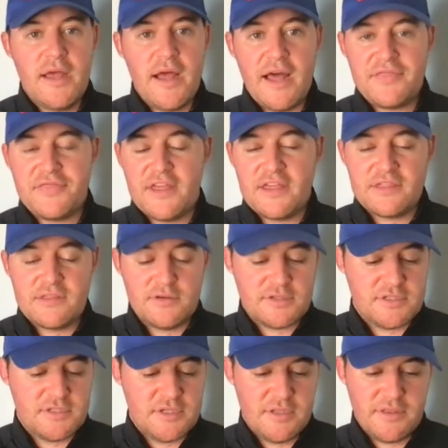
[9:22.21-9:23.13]
I think
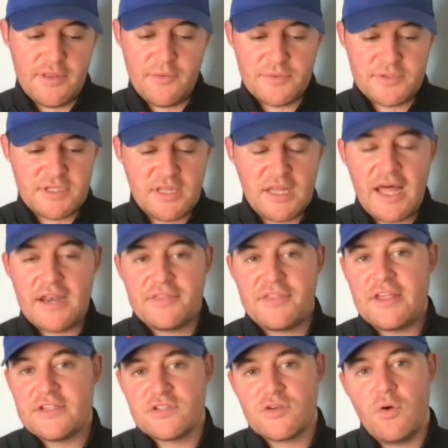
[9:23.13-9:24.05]
there was a lot of
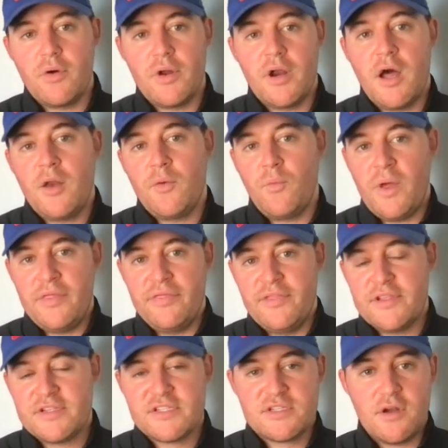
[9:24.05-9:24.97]
things going on when
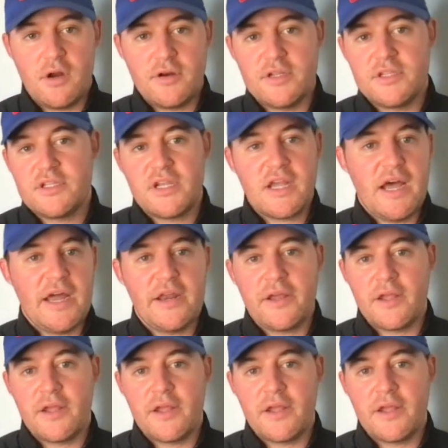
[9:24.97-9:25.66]
this started to kind